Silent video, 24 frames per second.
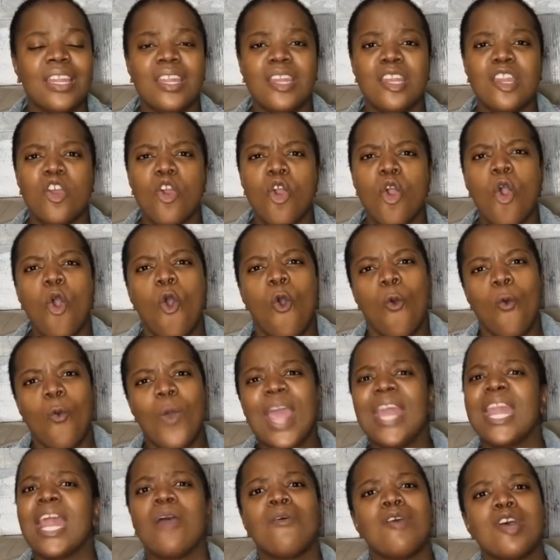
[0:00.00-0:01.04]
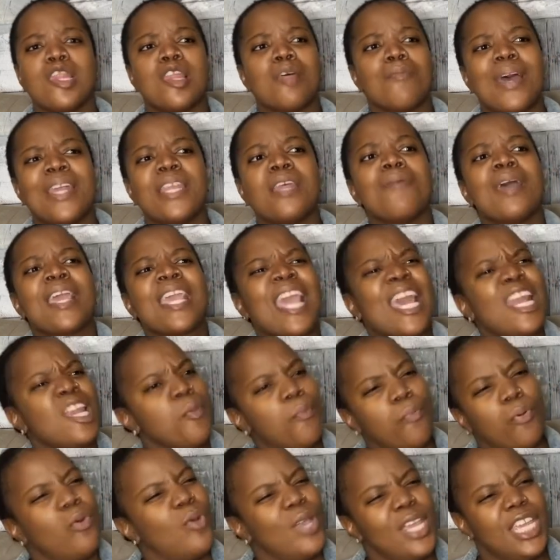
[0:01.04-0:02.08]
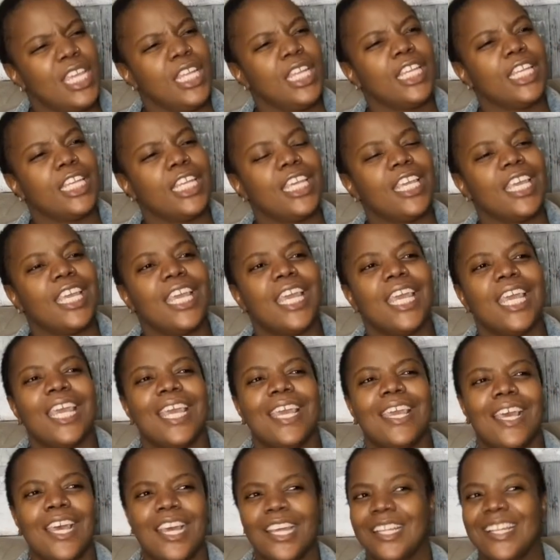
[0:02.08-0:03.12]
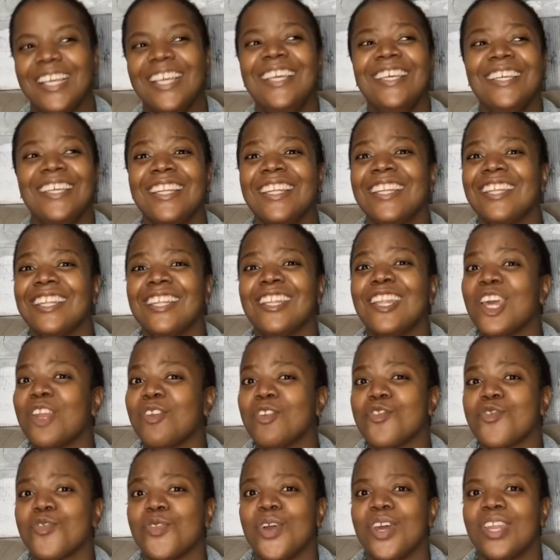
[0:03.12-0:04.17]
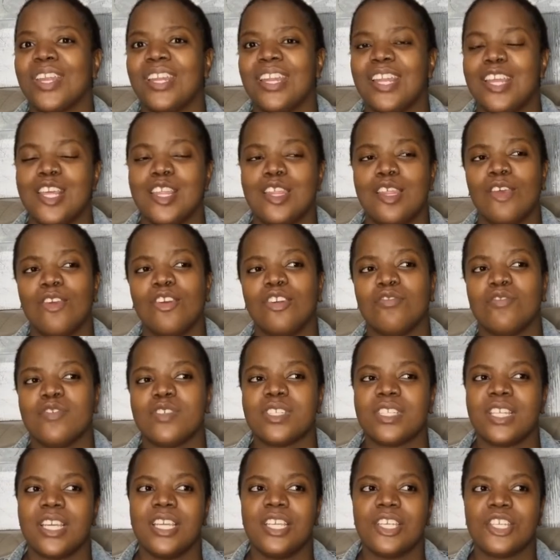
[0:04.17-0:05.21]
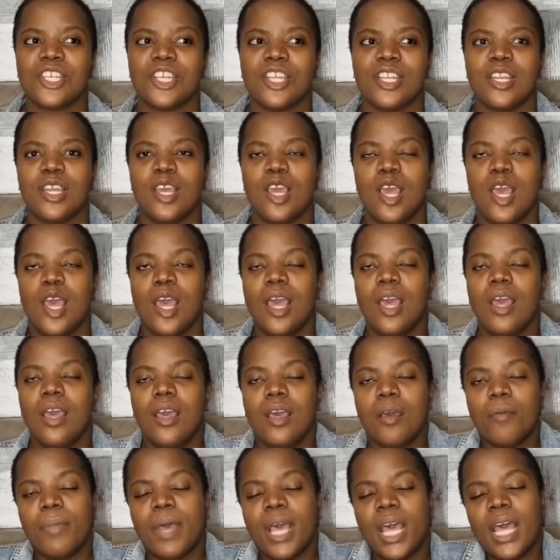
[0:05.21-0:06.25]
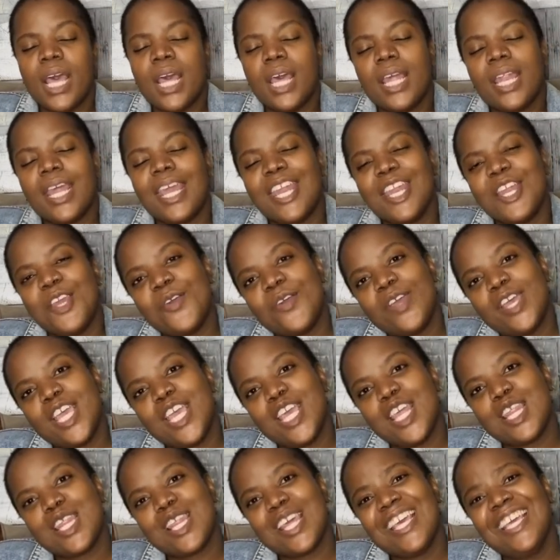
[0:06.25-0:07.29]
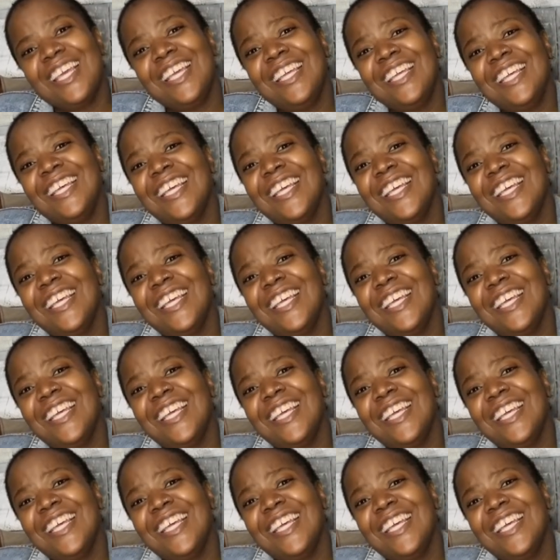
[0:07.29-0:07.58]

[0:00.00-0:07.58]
And then when I was about to bashale Point, that was not an easy conversation, but anyways,